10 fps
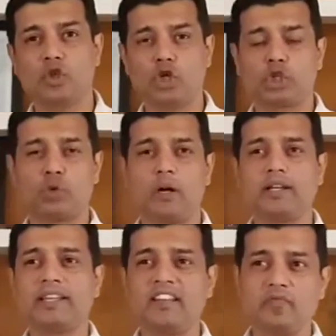
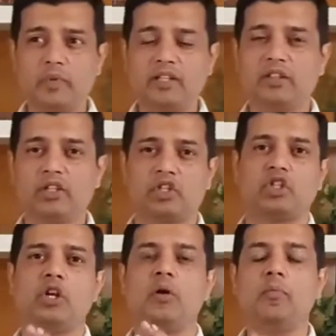Joshua, give me
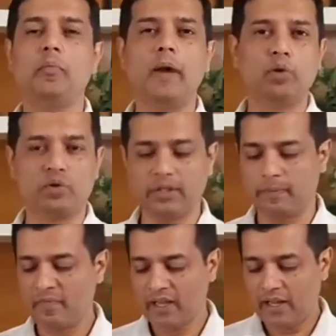this mountain.